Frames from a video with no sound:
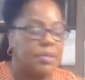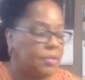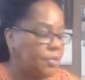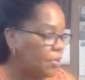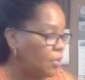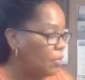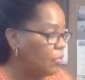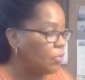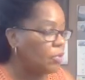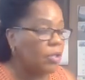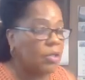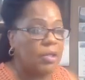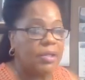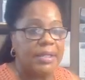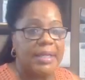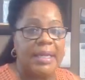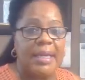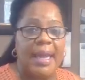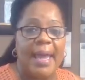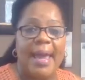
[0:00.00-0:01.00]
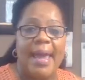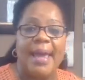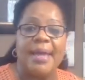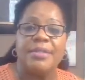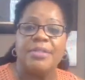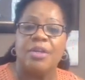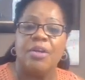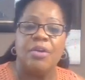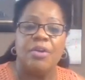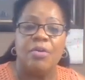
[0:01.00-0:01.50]
So looking
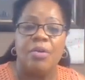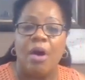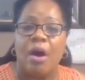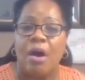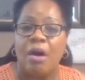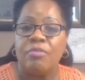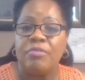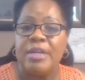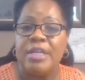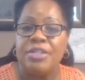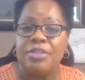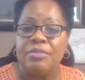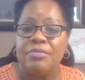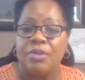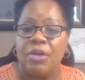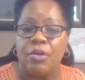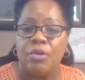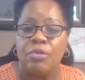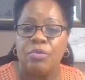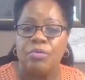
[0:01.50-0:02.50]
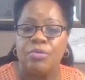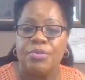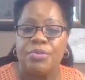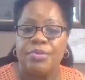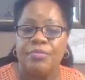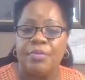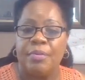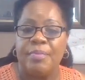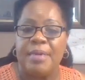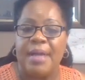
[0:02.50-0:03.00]
at our range of
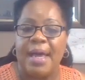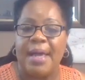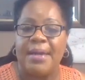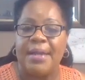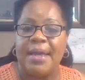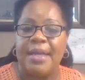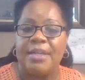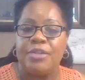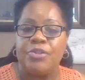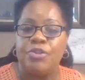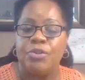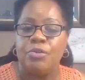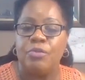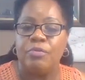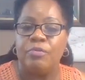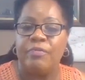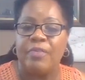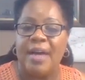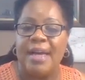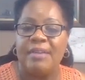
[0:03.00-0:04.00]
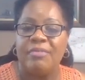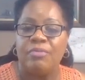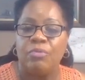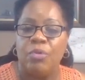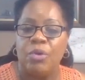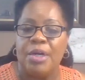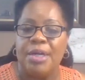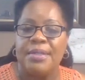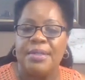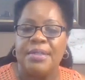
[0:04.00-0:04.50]
codes from
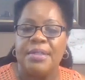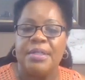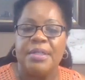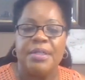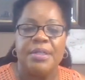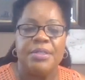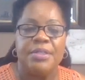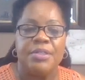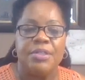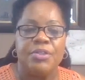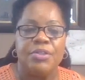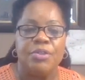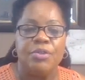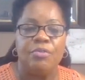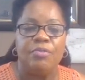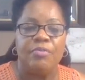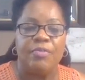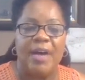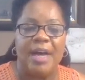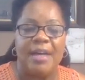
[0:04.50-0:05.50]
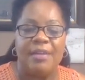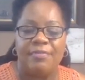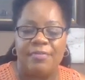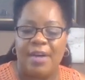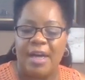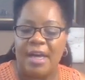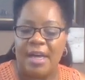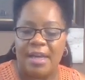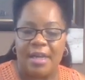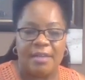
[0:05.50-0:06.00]
99251 to
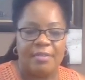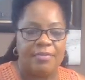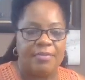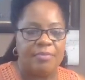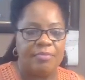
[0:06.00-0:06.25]
255,